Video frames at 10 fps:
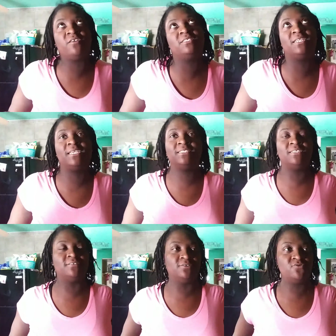Carlton likes
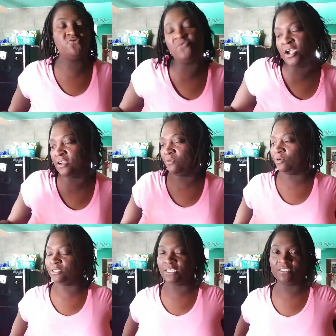stickers. Ooh, Carly
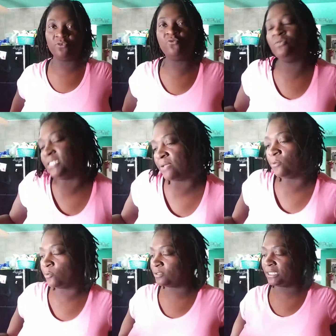wants this. Ooh,
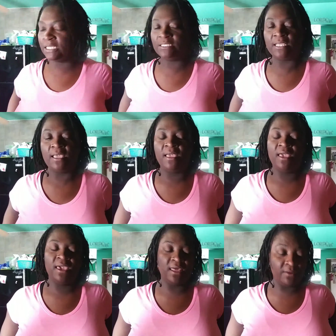Xavier wants this.
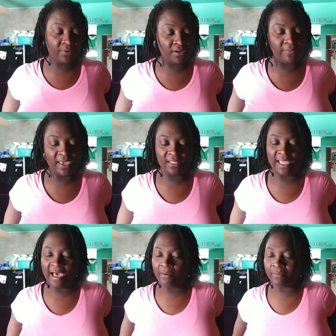And I put it back
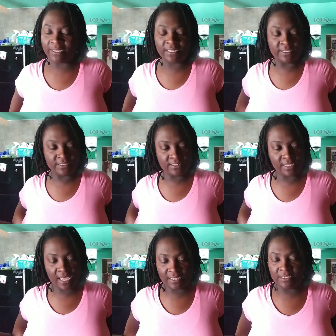down because
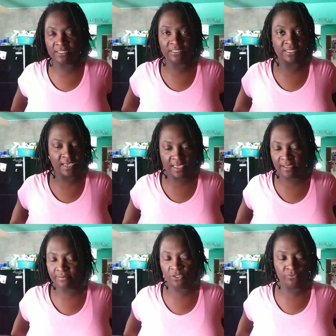I
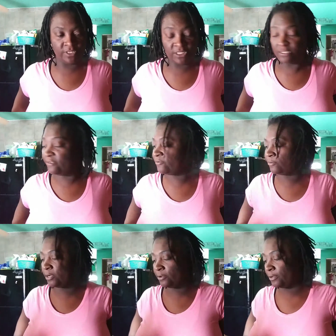have too much stuff
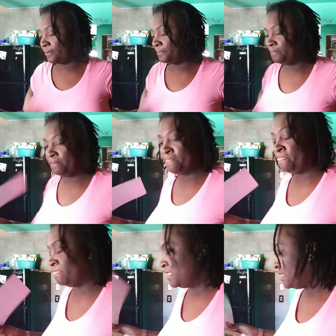around here.
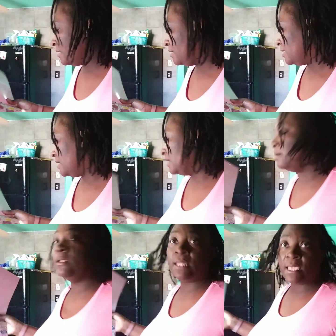I
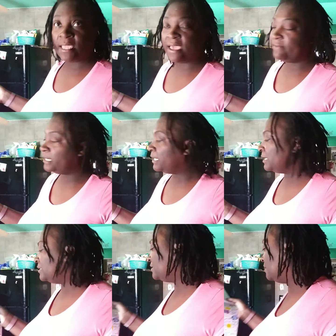don't like having a lot of